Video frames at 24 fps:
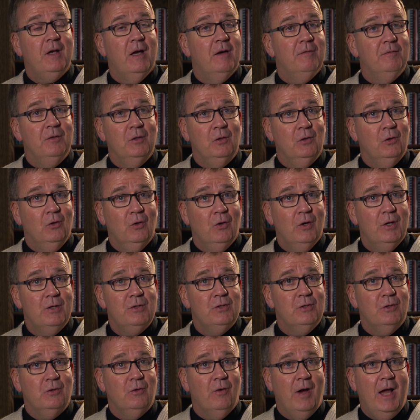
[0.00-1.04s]
of the
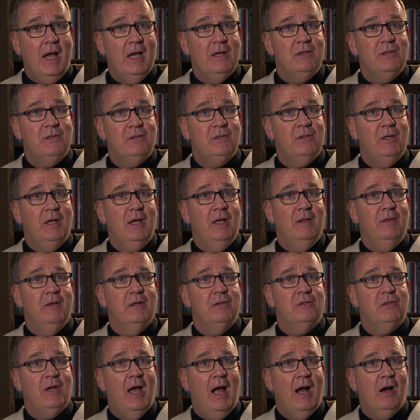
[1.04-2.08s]
Lord's grace in the
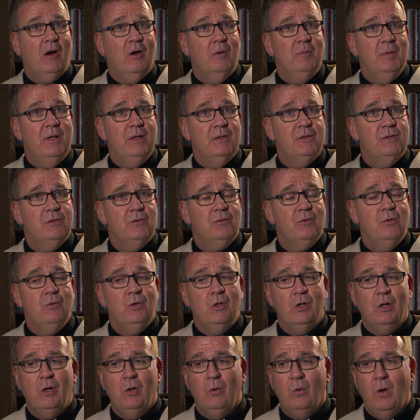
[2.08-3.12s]
sacraments. Through
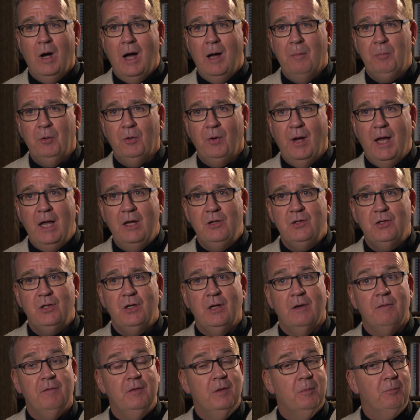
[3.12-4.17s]
the cooperation
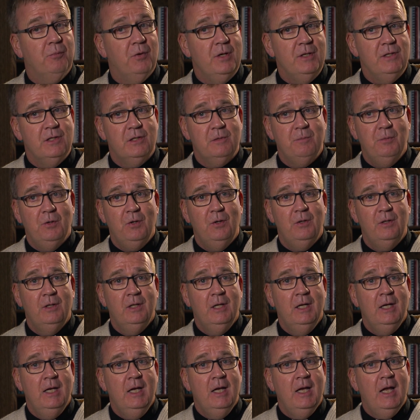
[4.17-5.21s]
of the principal
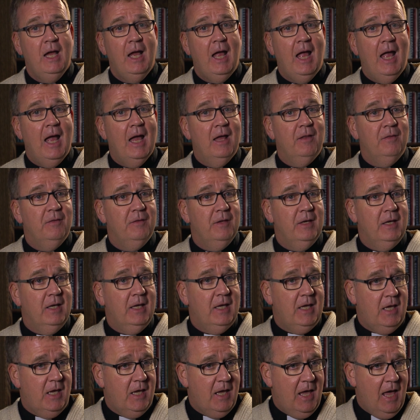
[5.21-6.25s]
and the
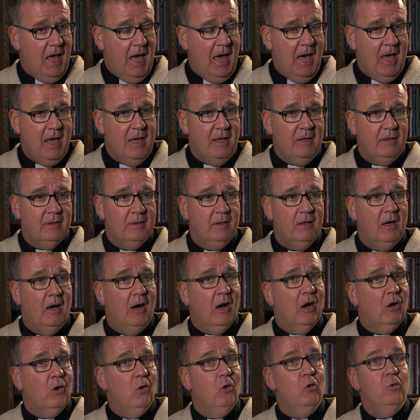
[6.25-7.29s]
EA,
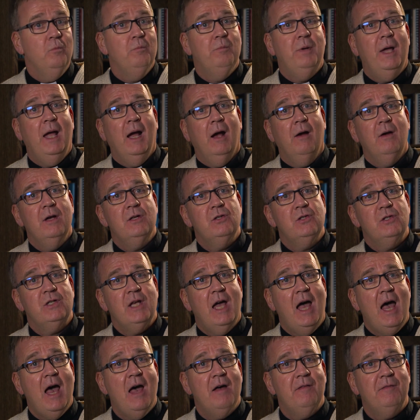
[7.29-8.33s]
our own parish
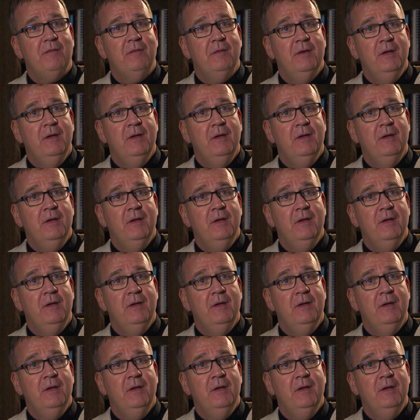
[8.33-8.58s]
staff,